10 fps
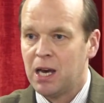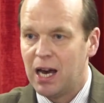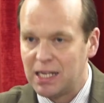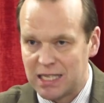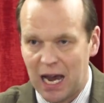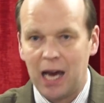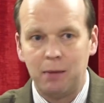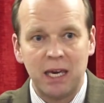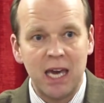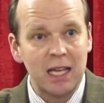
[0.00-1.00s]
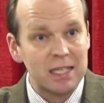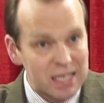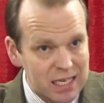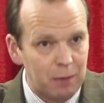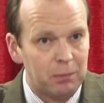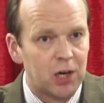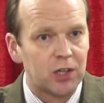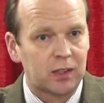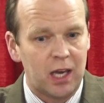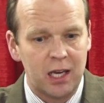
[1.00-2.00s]
and time again, similar
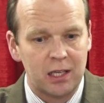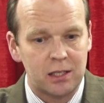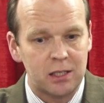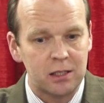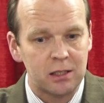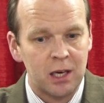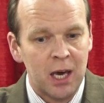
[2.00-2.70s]
things.